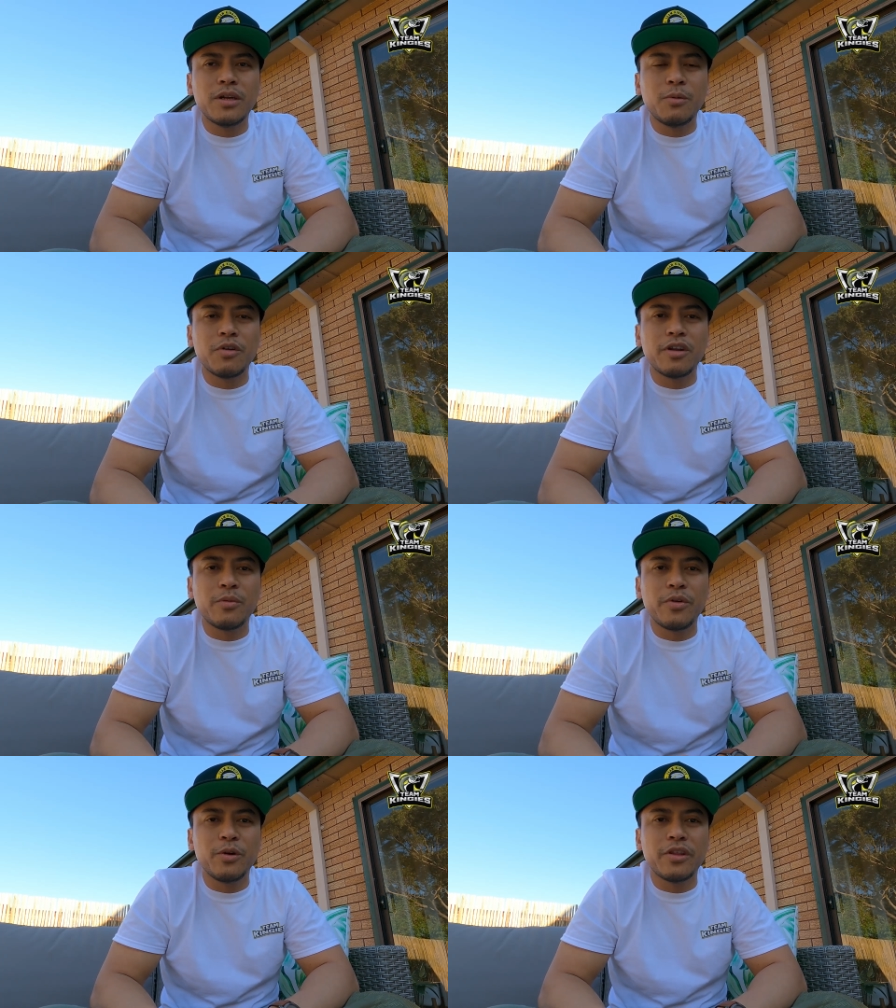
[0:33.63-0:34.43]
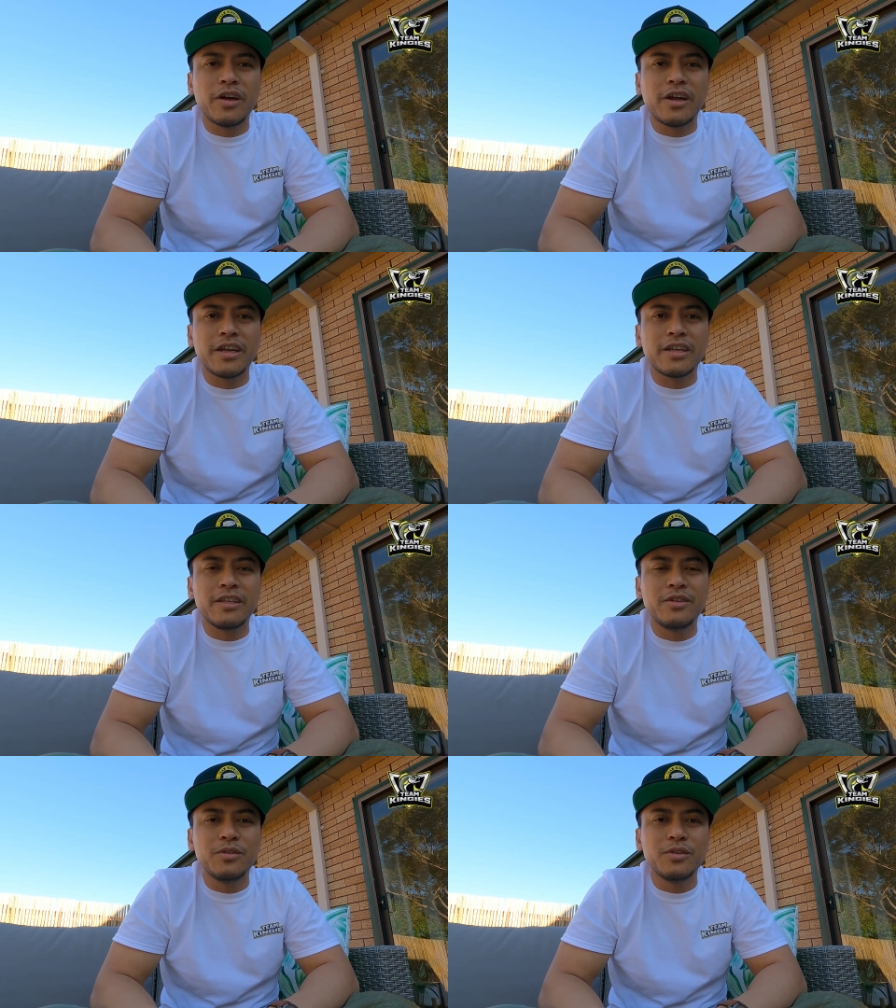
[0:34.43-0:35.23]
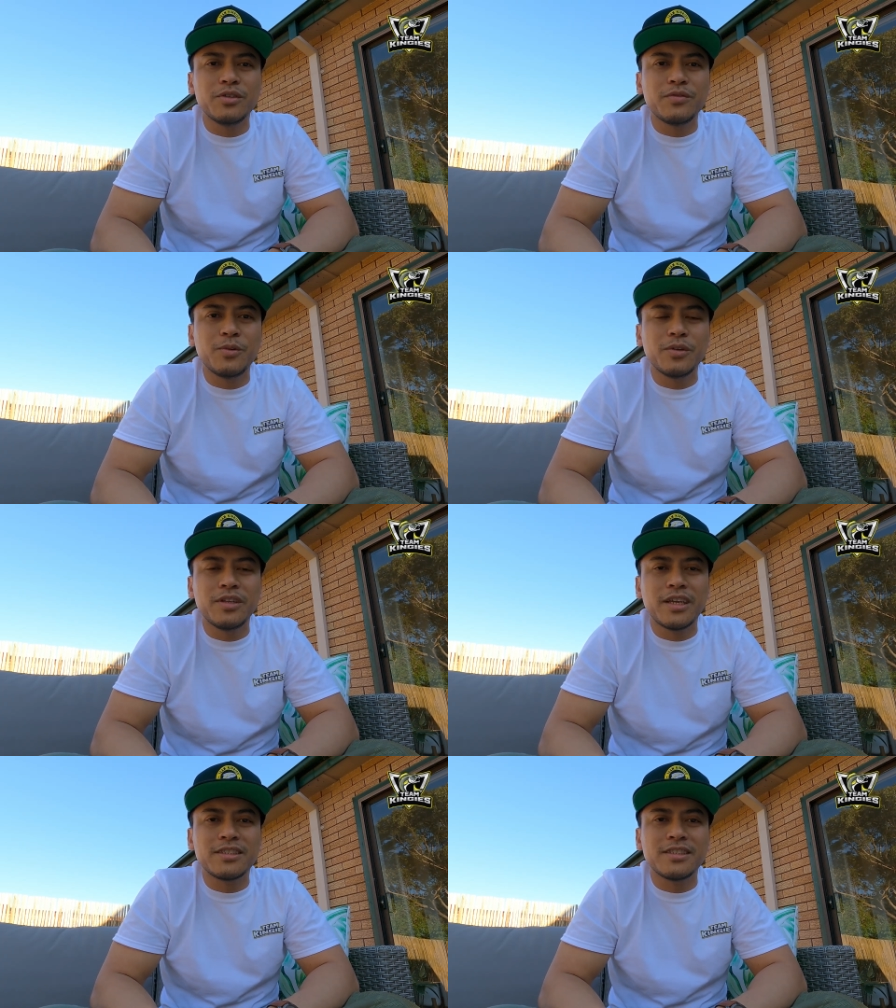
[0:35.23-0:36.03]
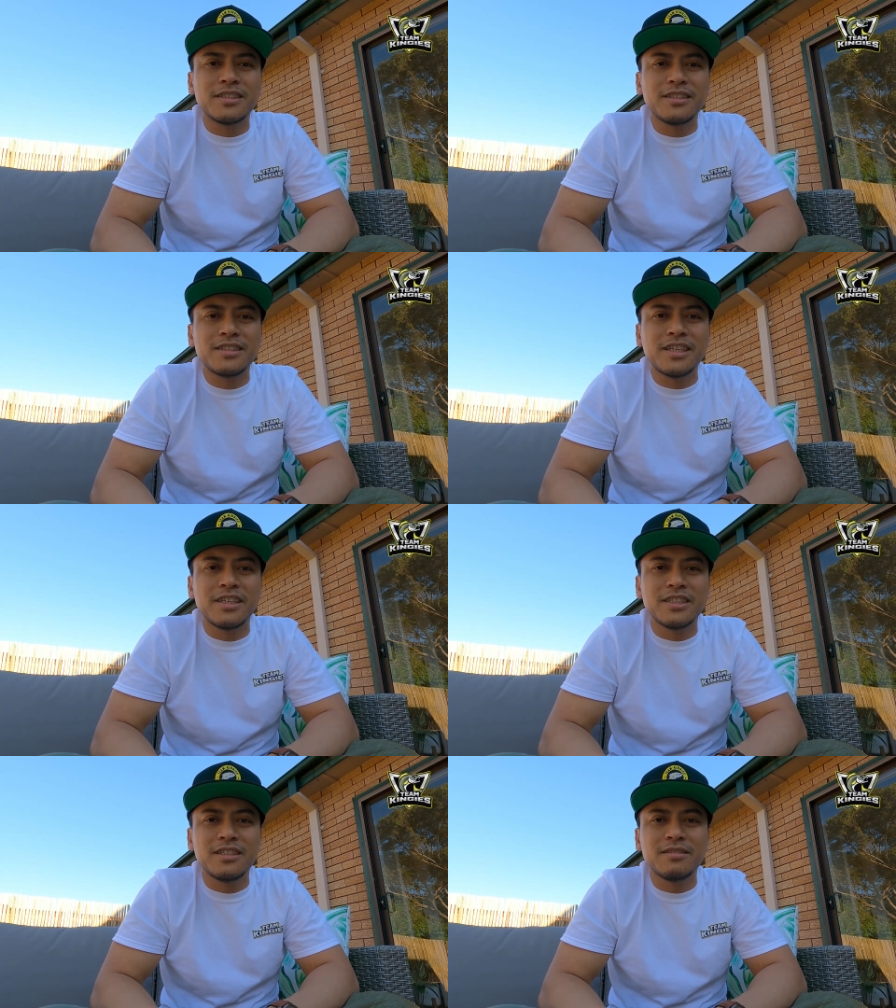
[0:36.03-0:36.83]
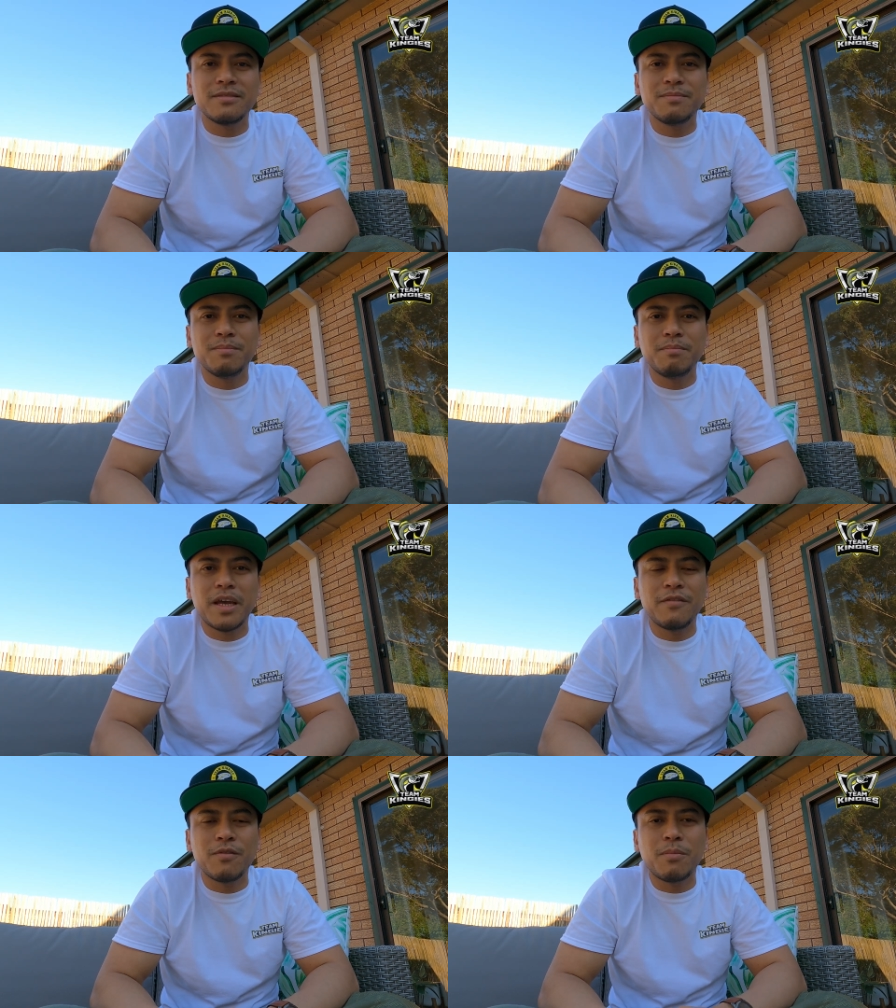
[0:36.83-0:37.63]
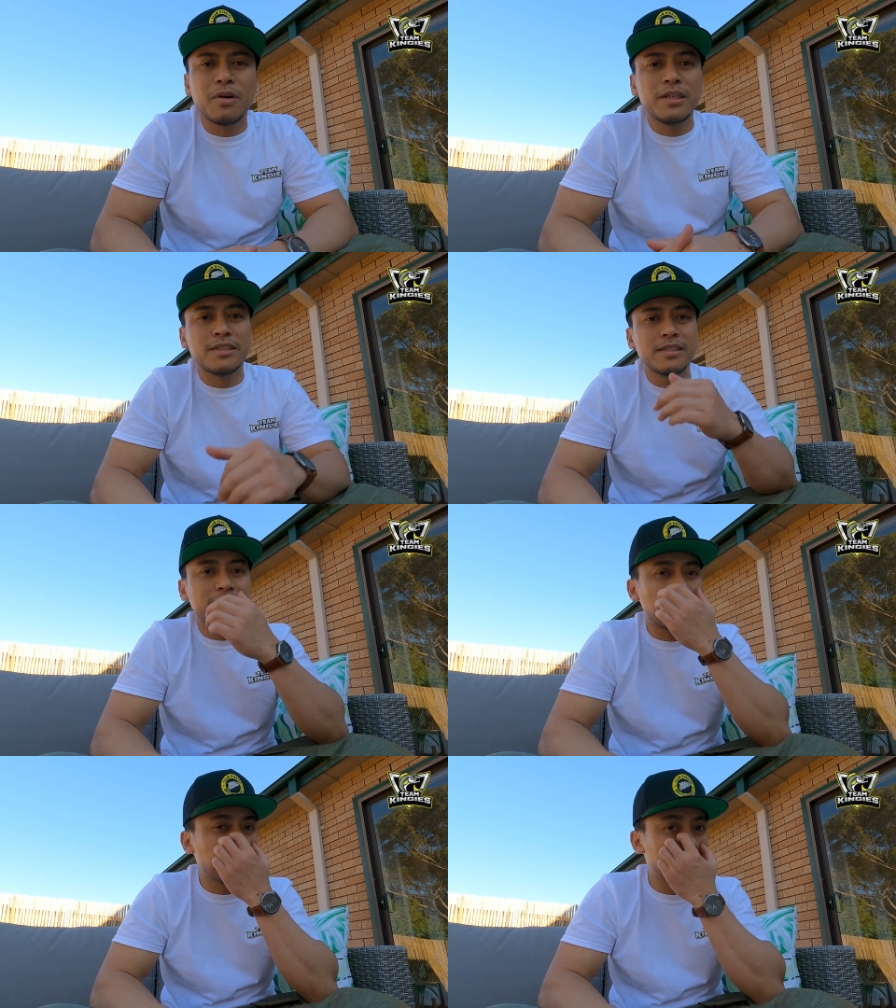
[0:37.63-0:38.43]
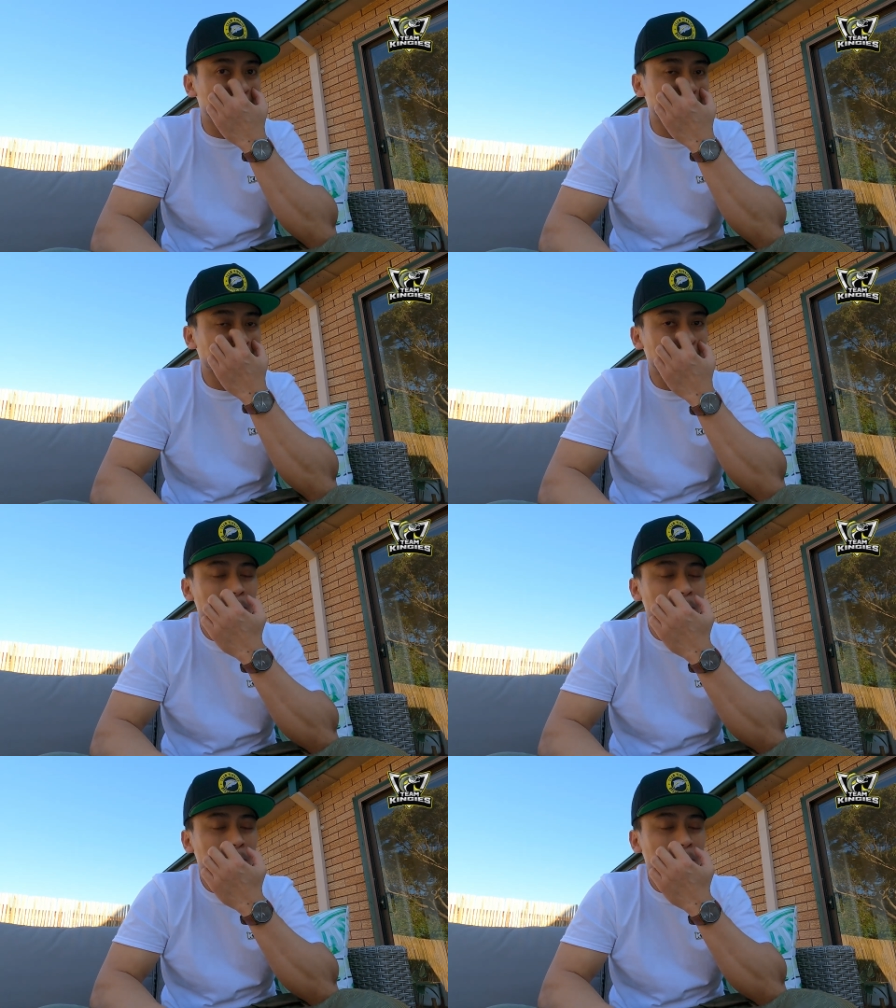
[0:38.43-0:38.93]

I wanted a reel that I can use for the next season, mainly for bonnies and sambos